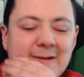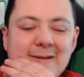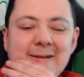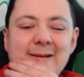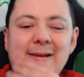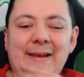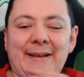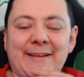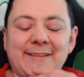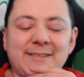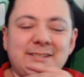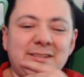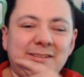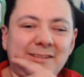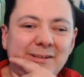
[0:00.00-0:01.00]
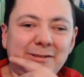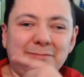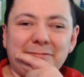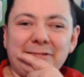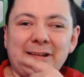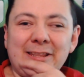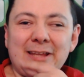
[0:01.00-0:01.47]
And
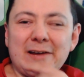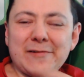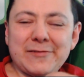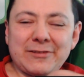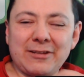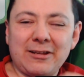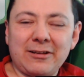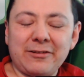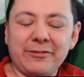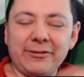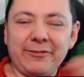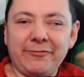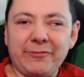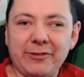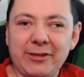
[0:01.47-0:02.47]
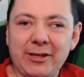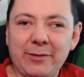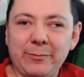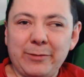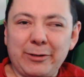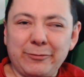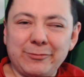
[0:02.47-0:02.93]
so, and that was not only for
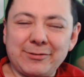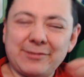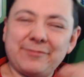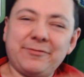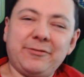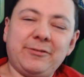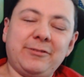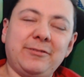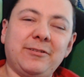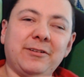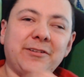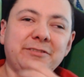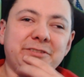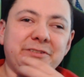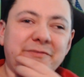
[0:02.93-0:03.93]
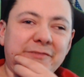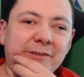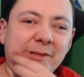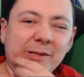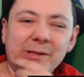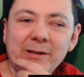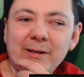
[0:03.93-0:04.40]
them, that was also
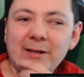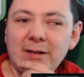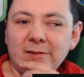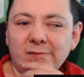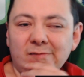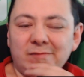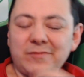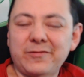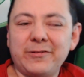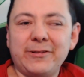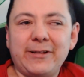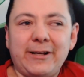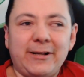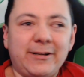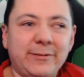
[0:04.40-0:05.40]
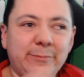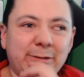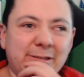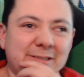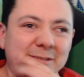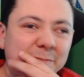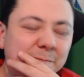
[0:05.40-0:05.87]
for for their enemies.